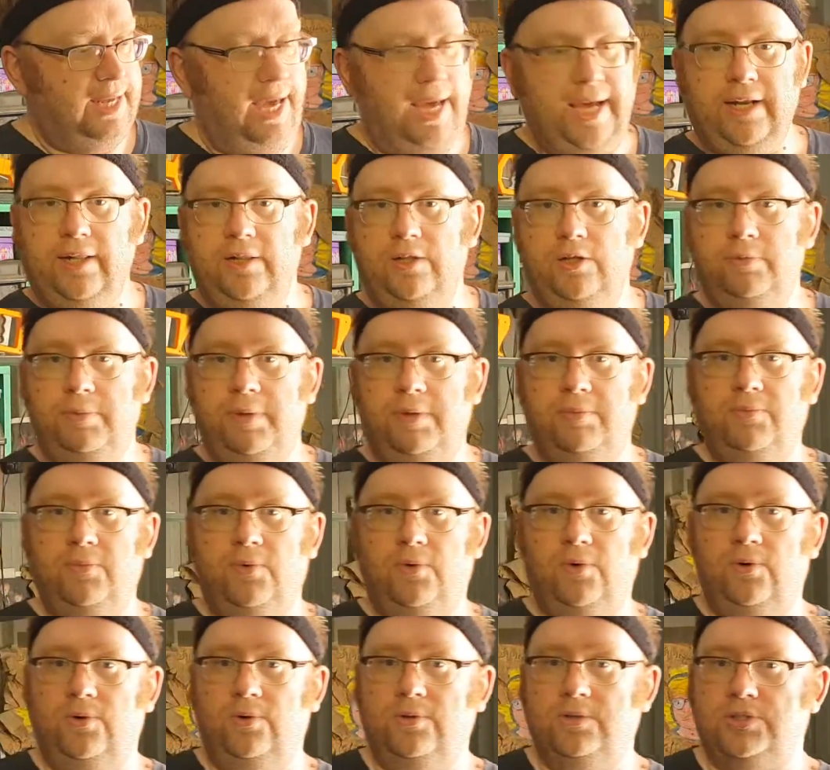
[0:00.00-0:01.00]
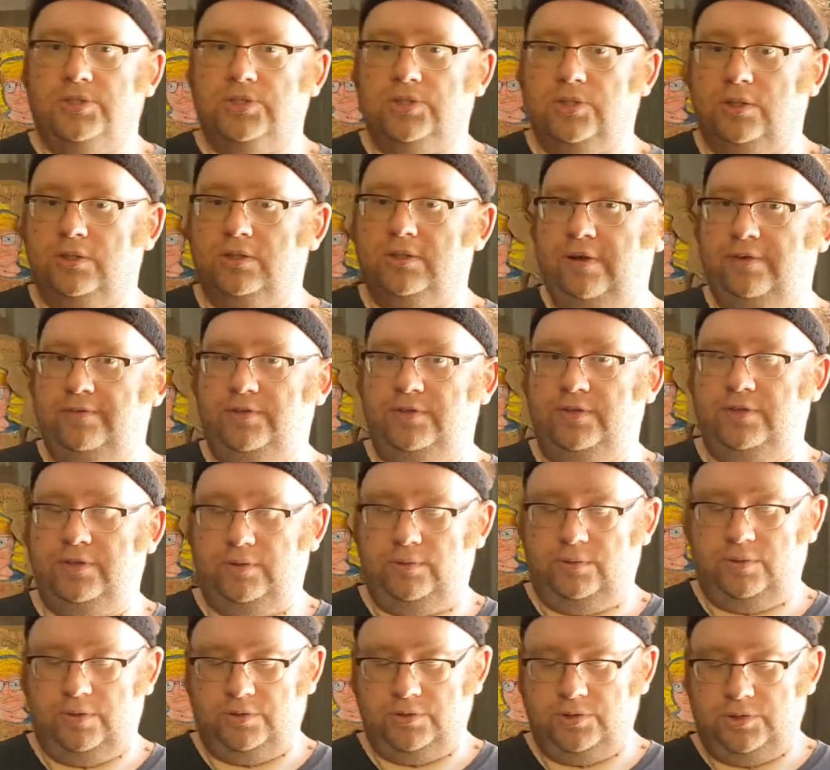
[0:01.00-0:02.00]
add a little bit more solder if
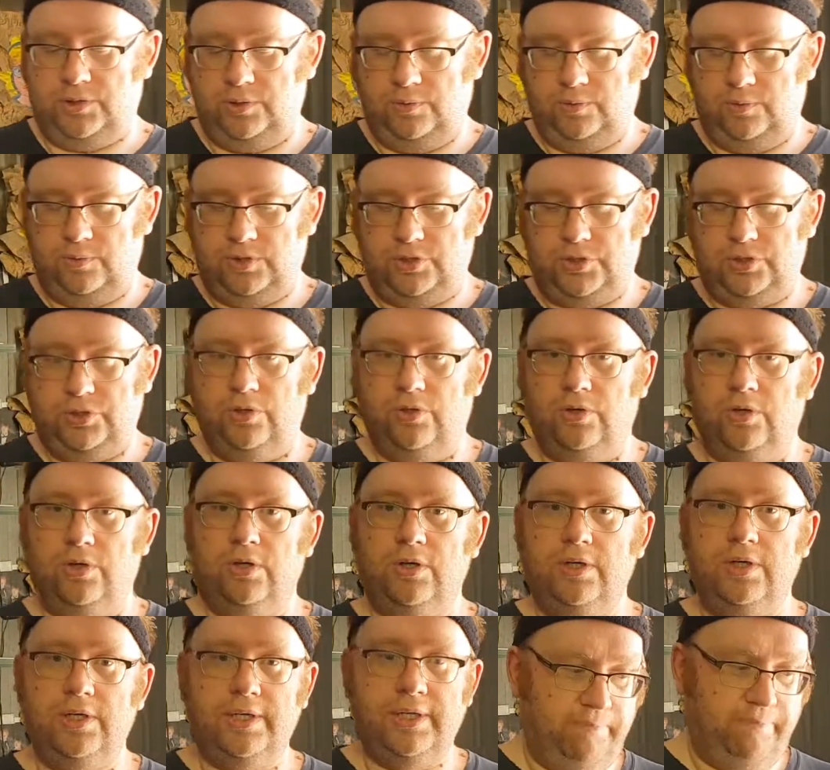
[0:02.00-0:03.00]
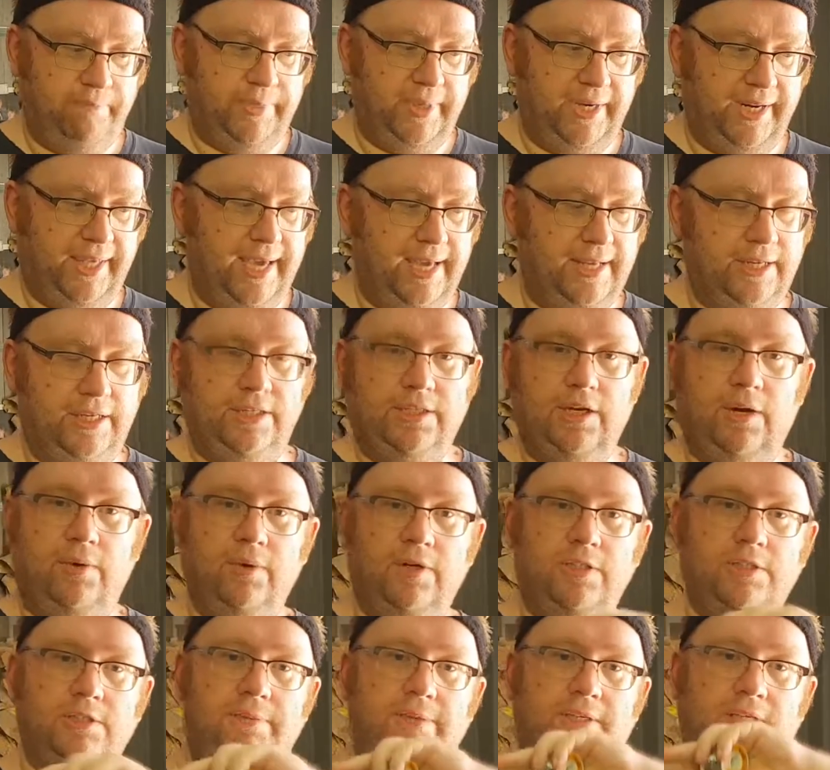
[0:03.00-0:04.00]
you're not too sure, but again, you don't
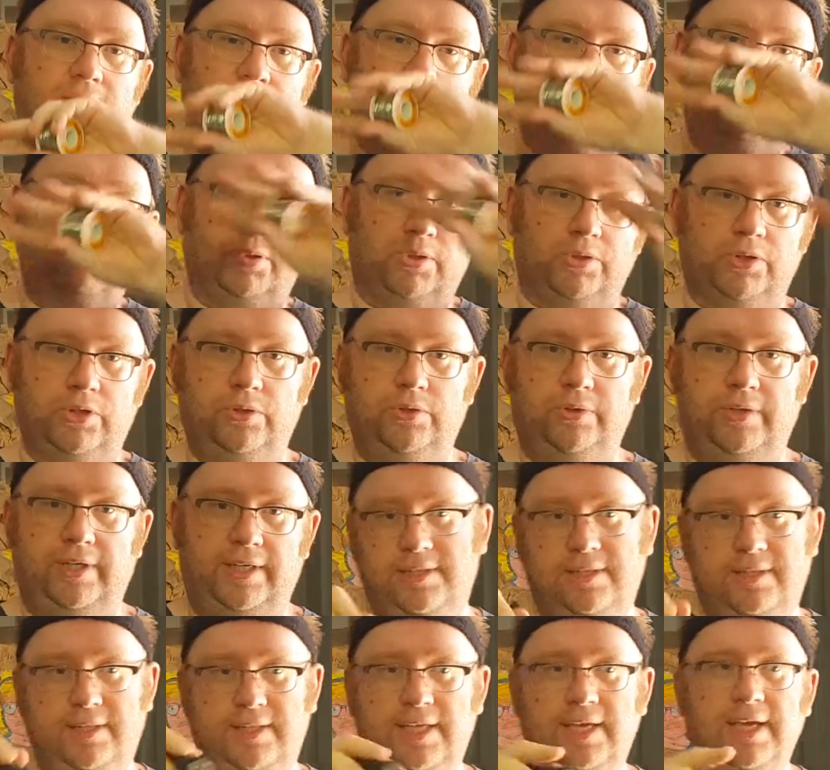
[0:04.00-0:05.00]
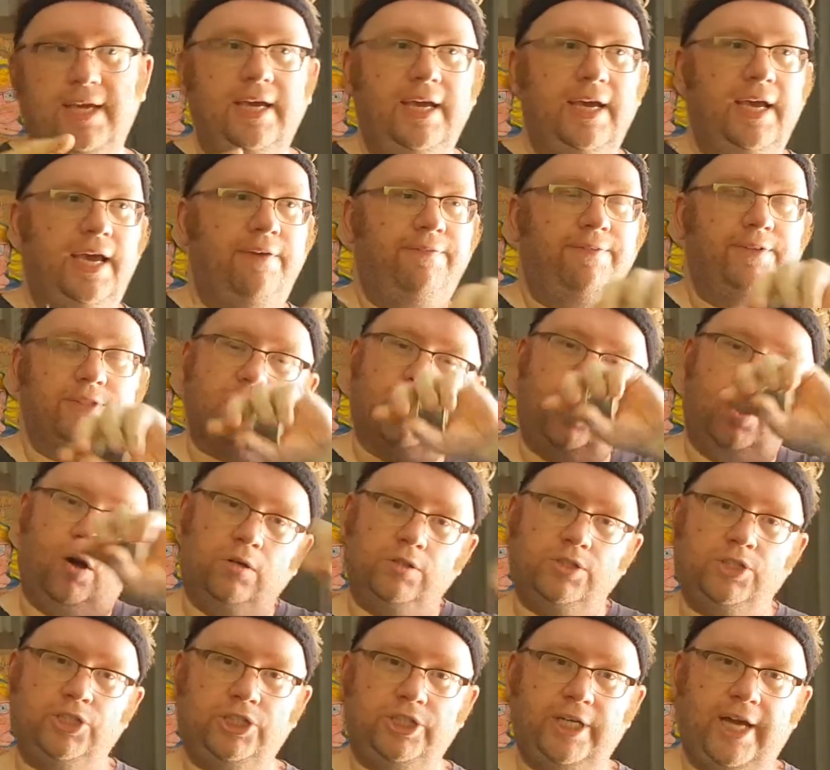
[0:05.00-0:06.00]
want it to be ballooning. If it's
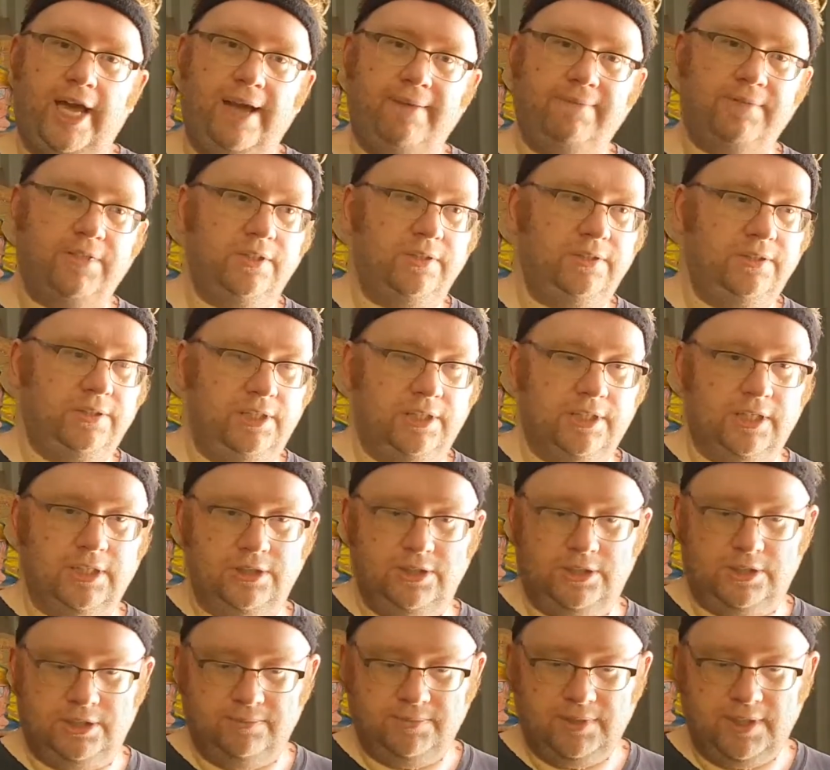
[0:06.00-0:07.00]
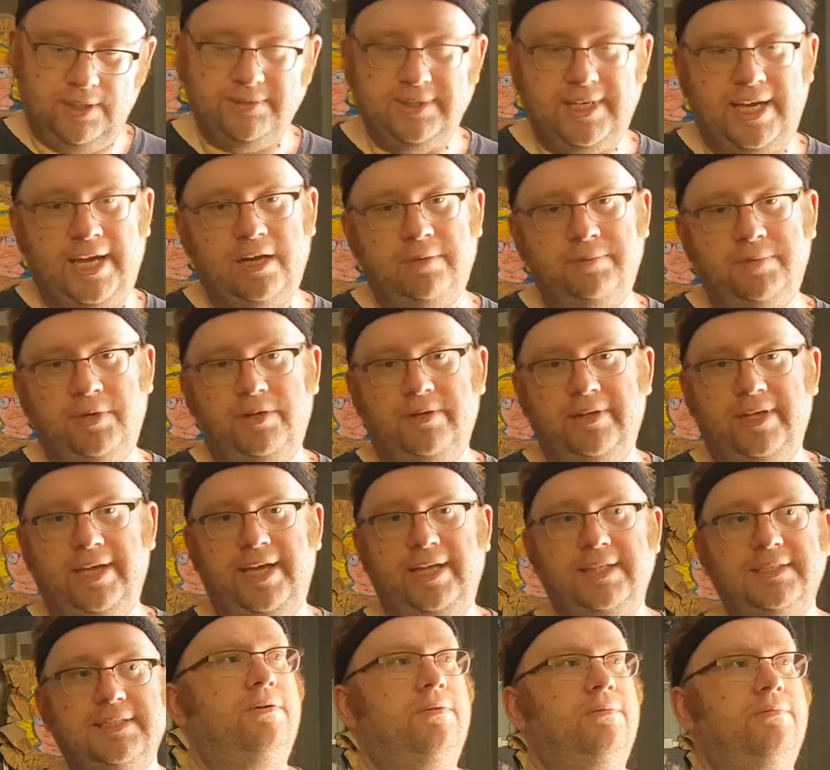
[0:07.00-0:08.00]
odd shaped, you can sometimes add a bit of
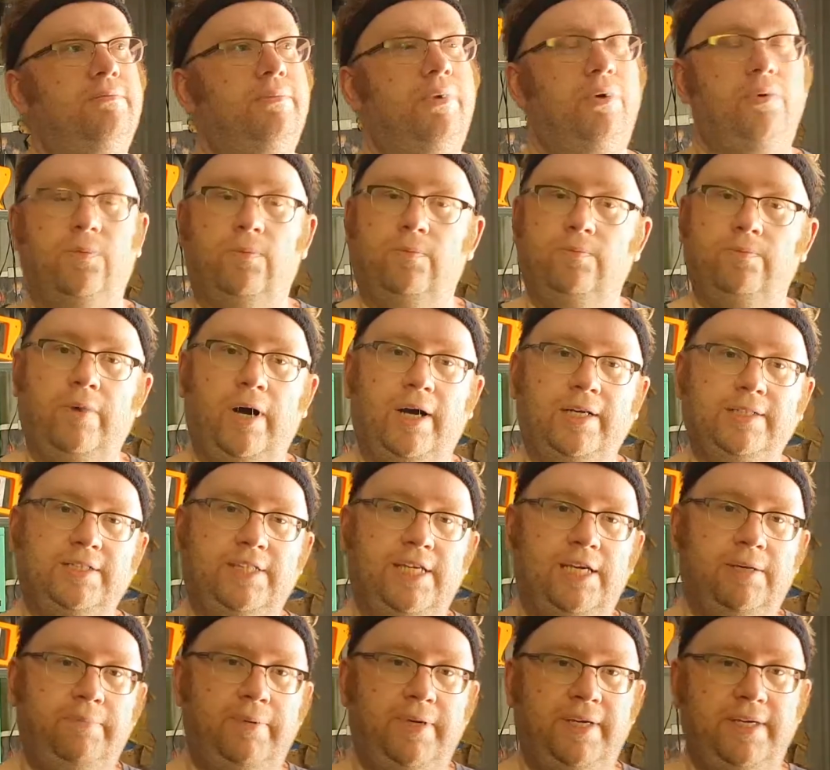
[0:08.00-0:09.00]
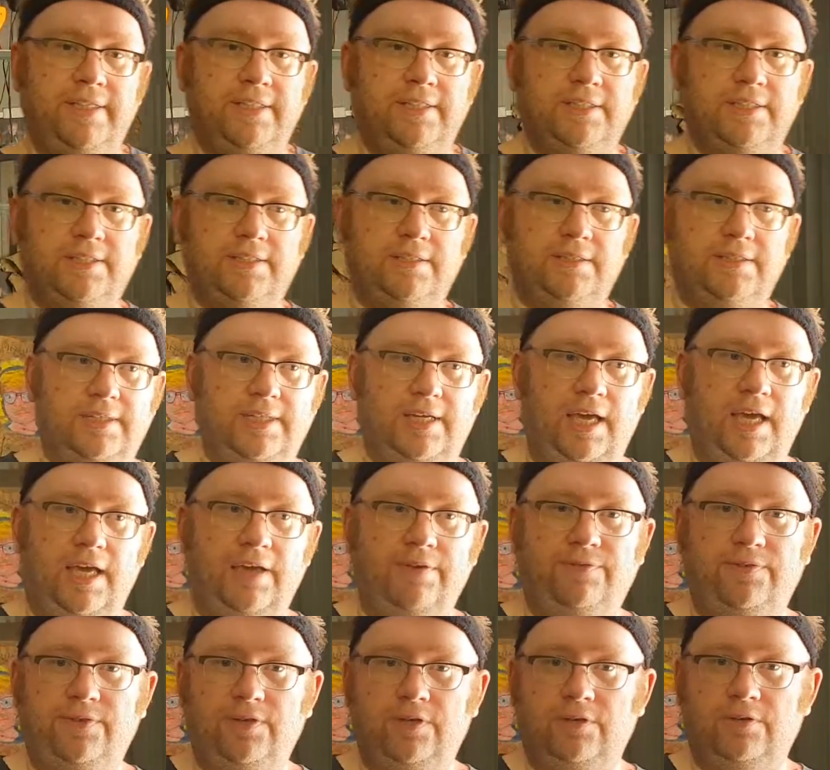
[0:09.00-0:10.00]
heat, but my tip is,
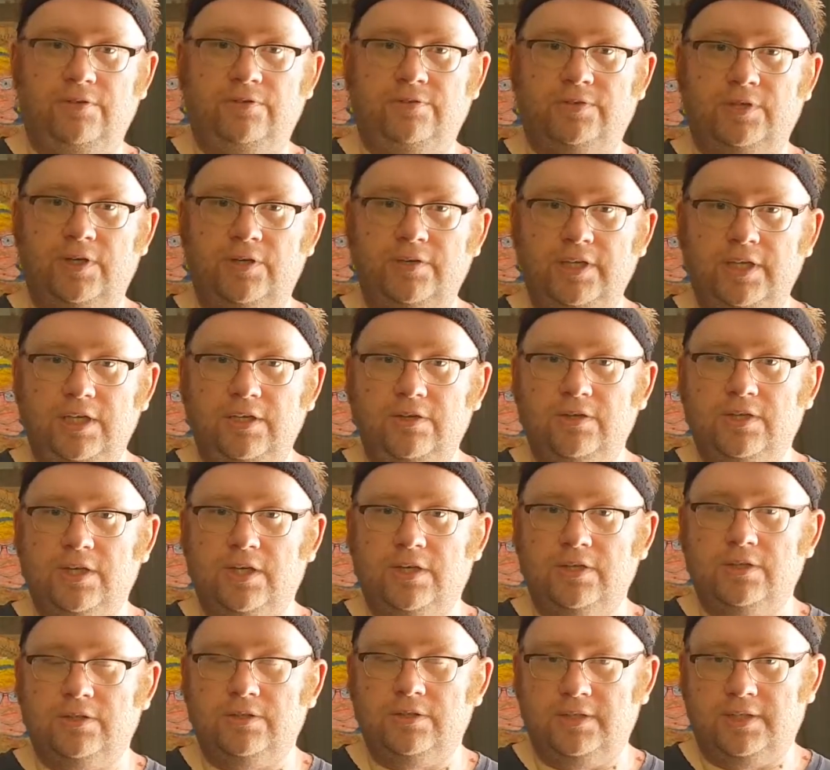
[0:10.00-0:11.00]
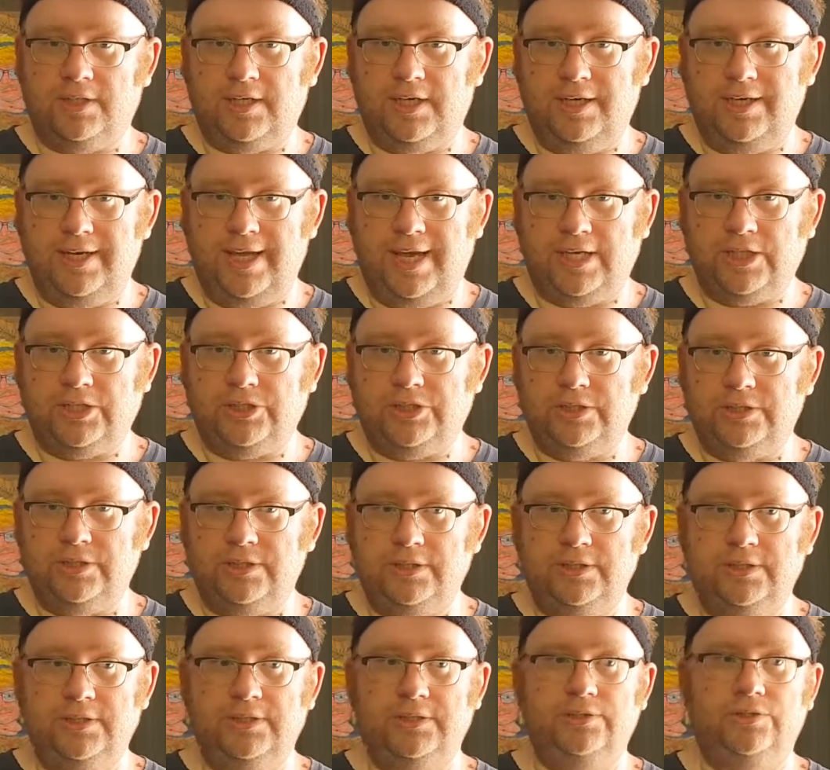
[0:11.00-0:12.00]
if you don't think you've done a good
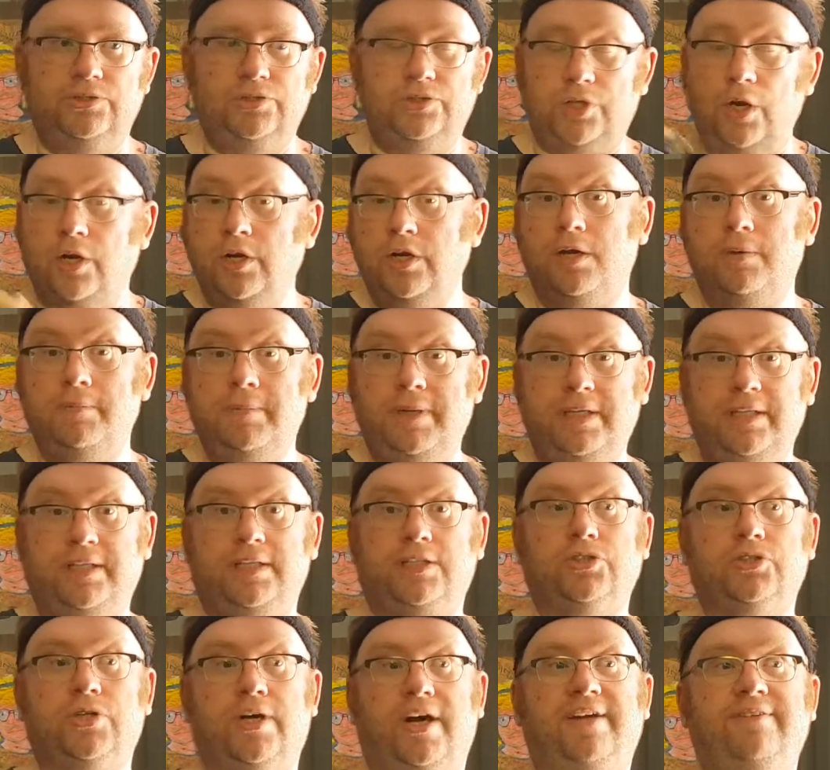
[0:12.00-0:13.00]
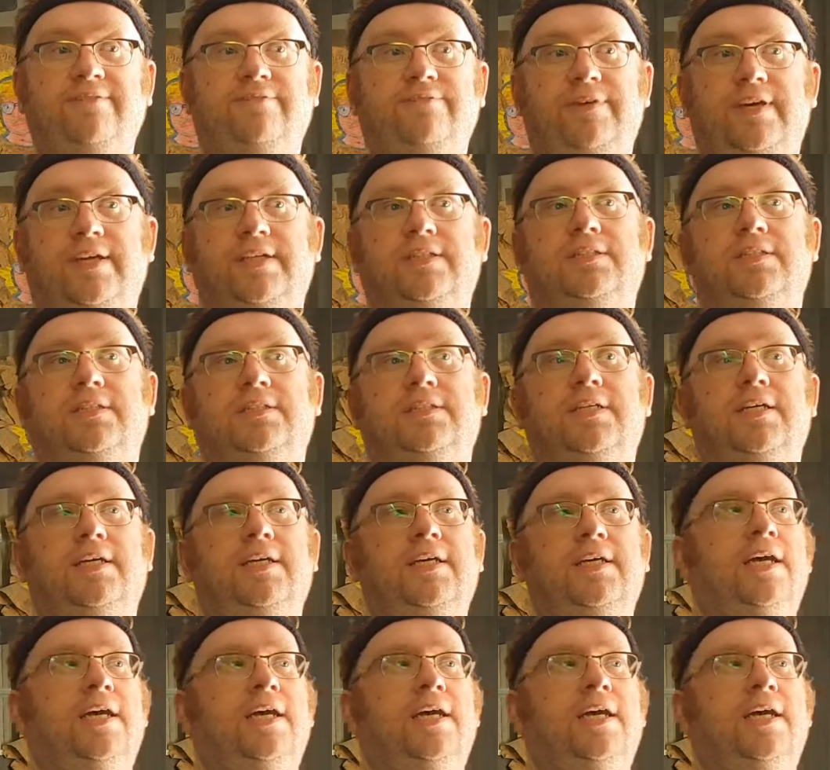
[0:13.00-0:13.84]
connection, don't immediately try and fix it.